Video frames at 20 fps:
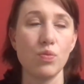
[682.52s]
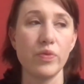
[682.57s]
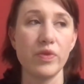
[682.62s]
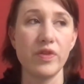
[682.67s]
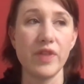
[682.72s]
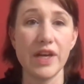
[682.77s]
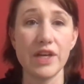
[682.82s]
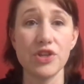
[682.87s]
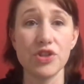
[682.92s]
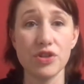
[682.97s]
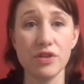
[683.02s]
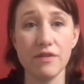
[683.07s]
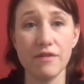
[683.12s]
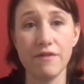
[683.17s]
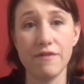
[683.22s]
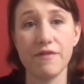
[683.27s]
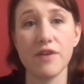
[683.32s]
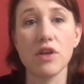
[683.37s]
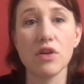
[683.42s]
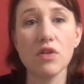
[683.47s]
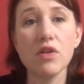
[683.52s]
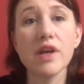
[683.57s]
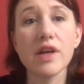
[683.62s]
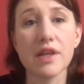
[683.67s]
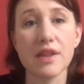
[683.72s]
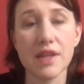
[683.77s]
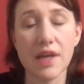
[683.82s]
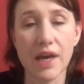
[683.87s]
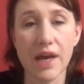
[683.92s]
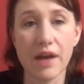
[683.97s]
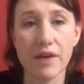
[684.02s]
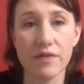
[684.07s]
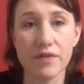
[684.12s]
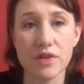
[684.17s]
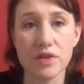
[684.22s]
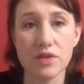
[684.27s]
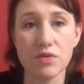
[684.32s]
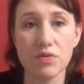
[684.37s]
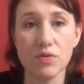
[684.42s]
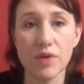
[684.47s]
they shouldn't feel like they have
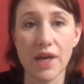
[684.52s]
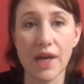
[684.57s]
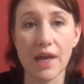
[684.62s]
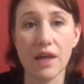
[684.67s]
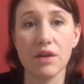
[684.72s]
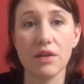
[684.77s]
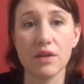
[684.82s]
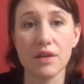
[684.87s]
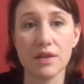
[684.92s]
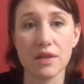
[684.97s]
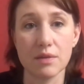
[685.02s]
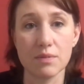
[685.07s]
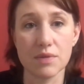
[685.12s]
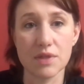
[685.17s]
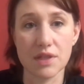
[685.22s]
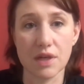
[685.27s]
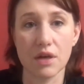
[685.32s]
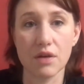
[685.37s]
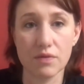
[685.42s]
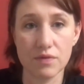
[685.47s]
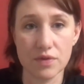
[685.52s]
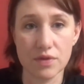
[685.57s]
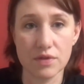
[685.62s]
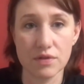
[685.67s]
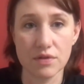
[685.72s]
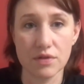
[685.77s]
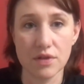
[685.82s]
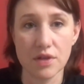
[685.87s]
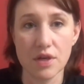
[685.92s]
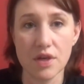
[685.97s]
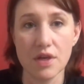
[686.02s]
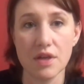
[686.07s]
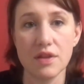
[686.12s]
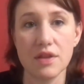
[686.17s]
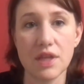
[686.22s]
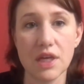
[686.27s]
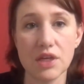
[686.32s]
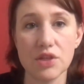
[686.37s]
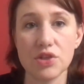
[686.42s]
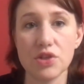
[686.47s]
to handle it themselves.
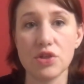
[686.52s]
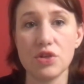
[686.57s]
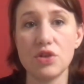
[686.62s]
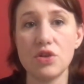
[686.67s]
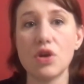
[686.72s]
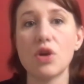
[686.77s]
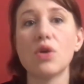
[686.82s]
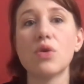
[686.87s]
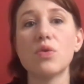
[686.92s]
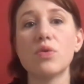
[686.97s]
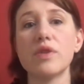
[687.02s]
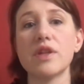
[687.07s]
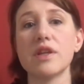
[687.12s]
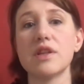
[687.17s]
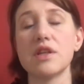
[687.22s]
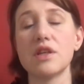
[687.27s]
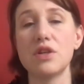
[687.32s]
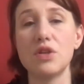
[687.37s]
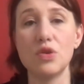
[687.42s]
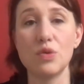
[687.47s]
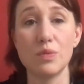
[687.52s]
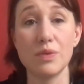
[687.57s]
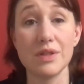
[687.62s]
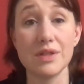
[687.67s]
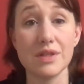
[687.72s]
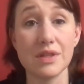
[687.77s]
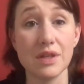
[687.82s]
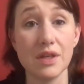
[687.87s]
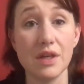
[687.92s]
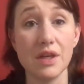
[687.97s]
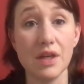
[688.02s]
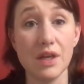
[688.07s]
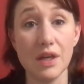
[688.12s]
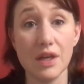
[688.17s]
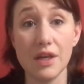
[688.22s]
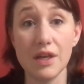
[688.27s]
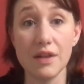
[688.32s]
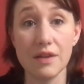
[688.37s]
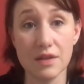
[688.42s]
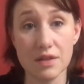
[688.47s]
They should know that the humans
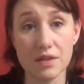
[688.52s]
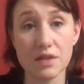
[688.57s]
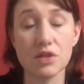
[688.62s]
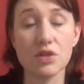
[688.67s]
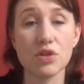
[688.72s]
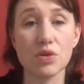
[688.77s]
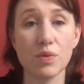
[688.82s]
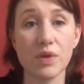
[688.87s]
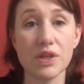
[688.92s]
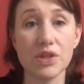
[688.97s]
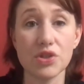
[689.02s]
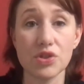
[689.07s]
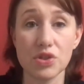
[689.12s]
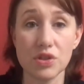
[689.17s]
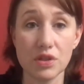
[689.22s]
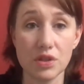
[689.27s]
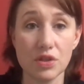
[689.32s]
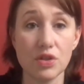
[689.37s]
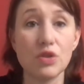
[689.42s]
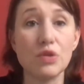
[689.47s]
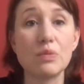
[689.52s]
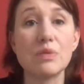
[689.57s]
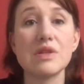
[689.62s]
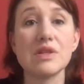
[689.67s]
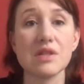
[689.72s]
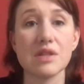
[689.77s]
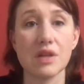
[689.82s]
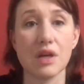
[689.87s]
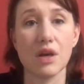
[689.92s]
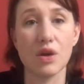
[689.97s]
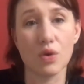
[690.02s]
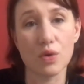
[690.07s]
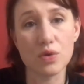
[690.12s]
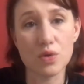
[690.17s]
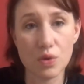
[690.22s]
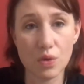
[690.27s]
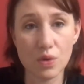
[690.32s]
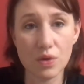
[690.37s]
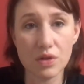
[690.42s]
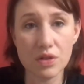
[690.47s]
in the situation, the humans in the
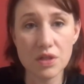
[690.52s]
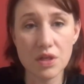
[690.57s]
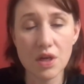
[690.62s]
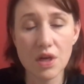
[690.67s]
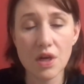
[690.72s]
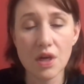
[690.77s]
household,